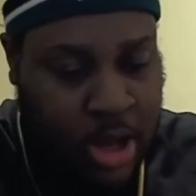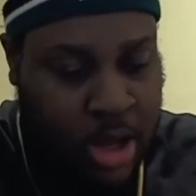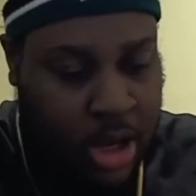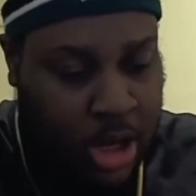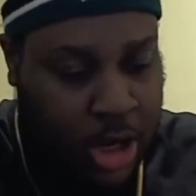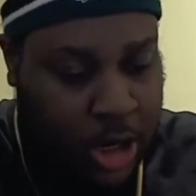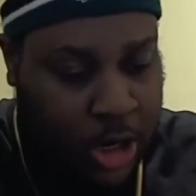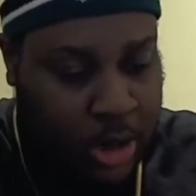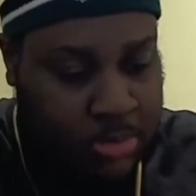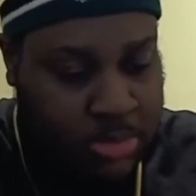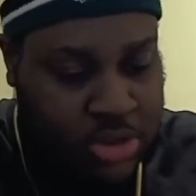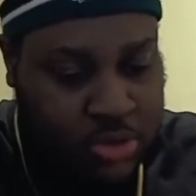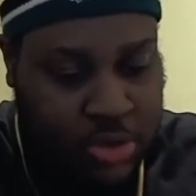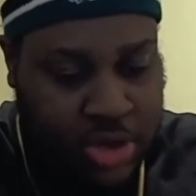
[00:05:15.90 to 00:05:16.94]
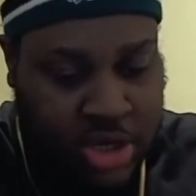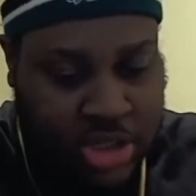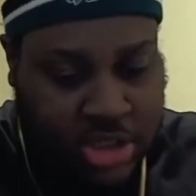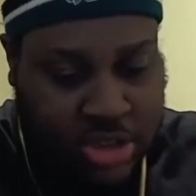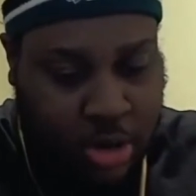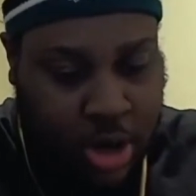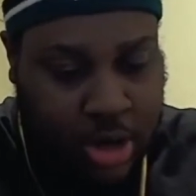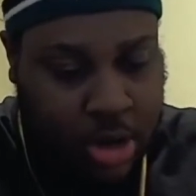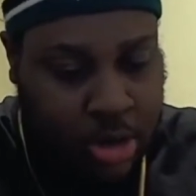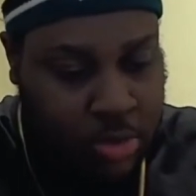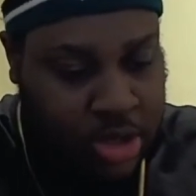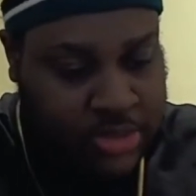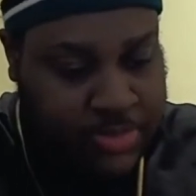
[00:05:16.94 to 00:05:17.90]
two-year starter
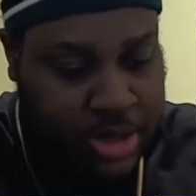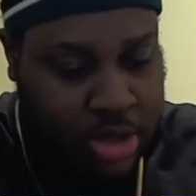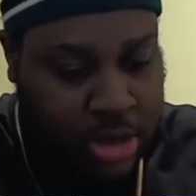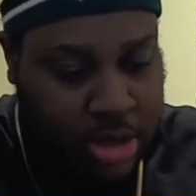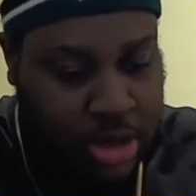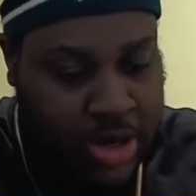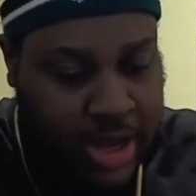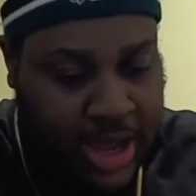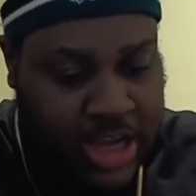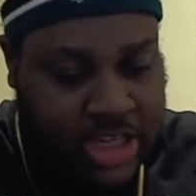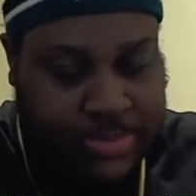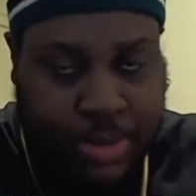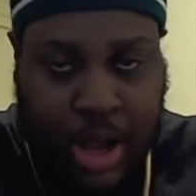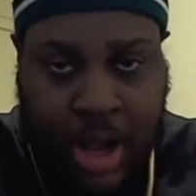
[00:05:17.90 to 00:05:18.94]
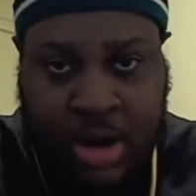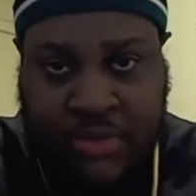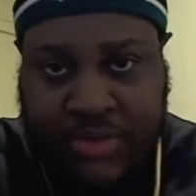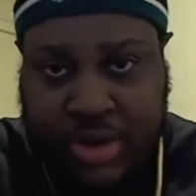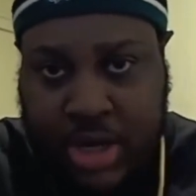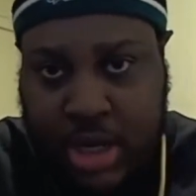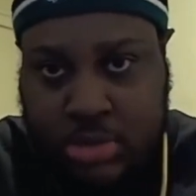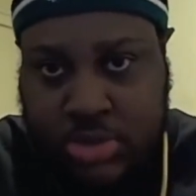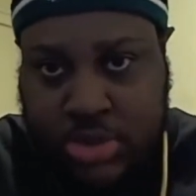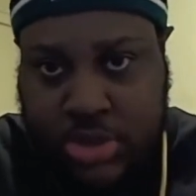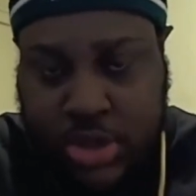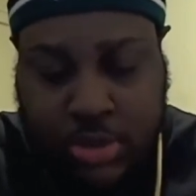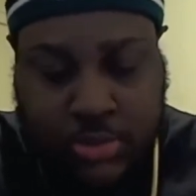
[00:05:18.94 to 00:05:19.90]
who has been a good edge blocker for
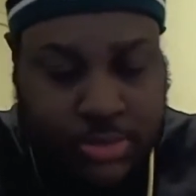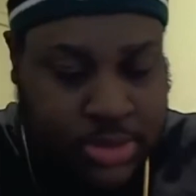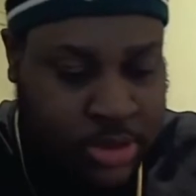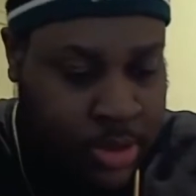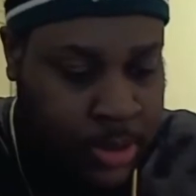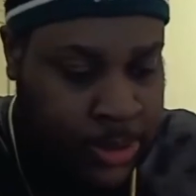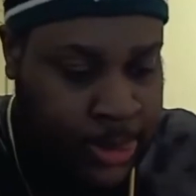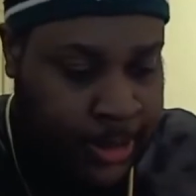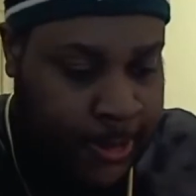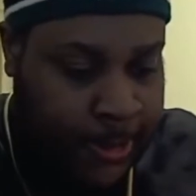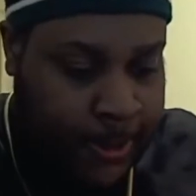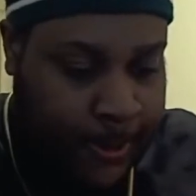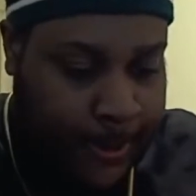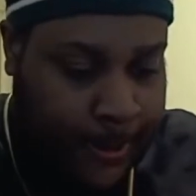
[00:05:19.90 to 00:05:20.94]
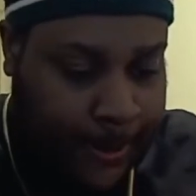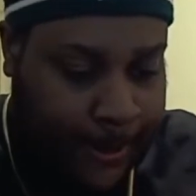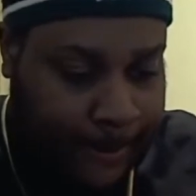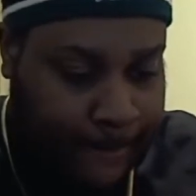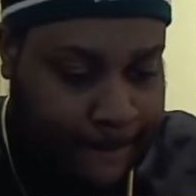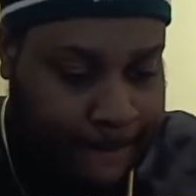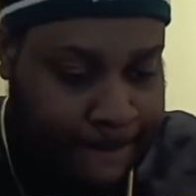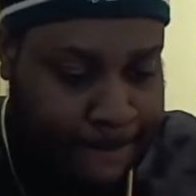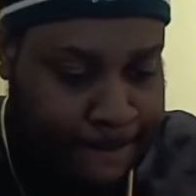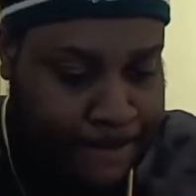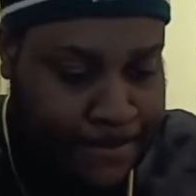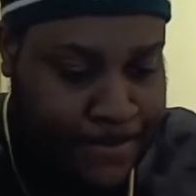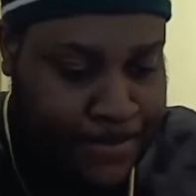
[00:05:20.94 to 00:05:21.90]
Landry Jones.
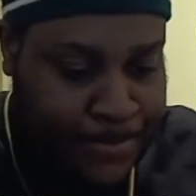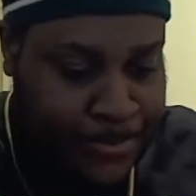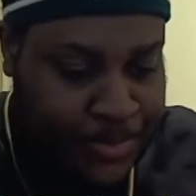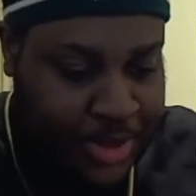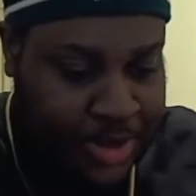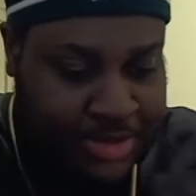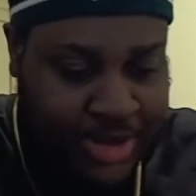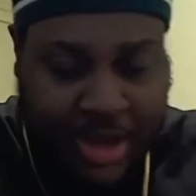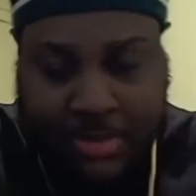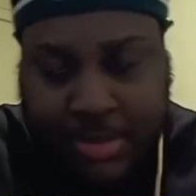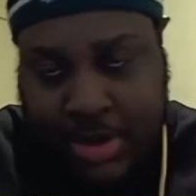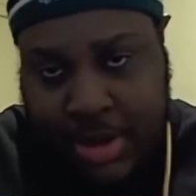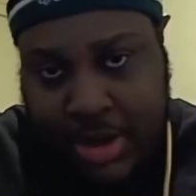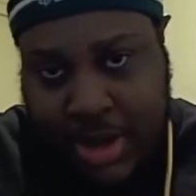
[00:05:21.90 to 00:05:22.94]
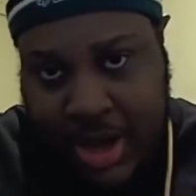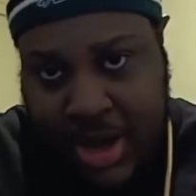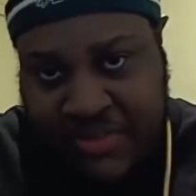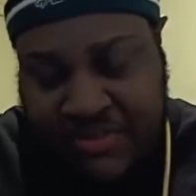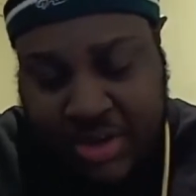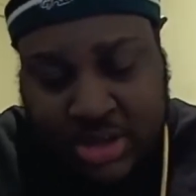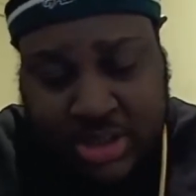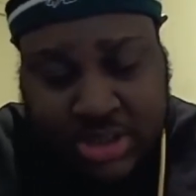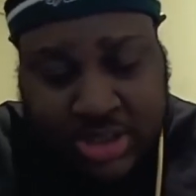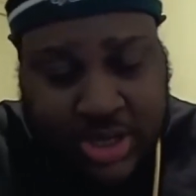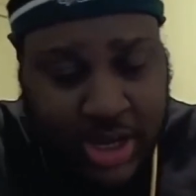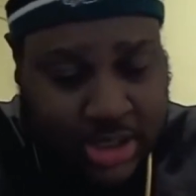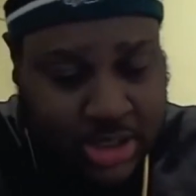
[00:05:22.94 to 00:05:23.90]
Damn good game versus
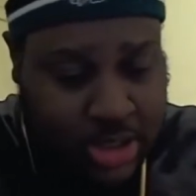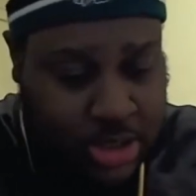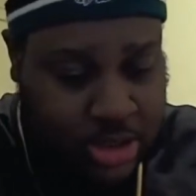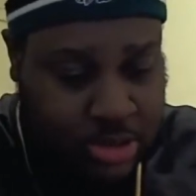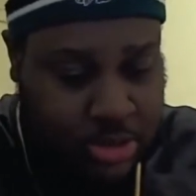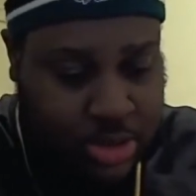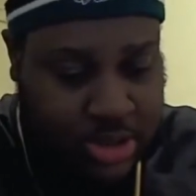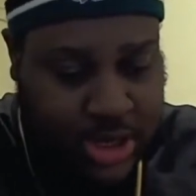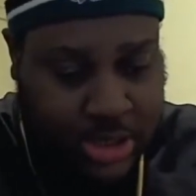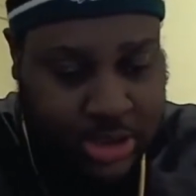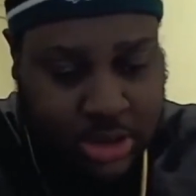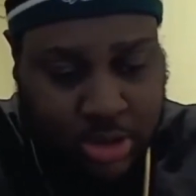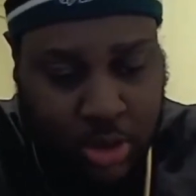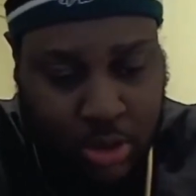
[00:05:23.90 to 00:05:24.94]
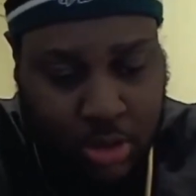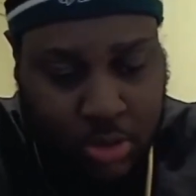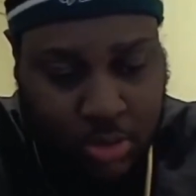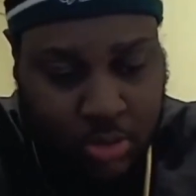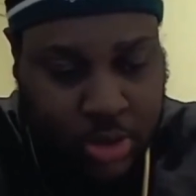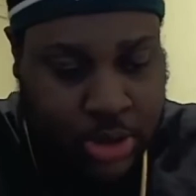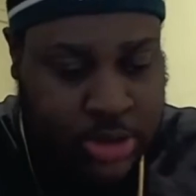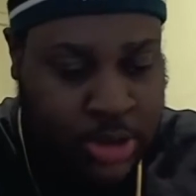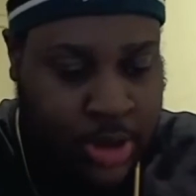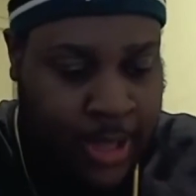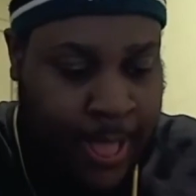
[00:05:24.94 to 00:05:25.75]
Texas, you know, the Texas Longhorns.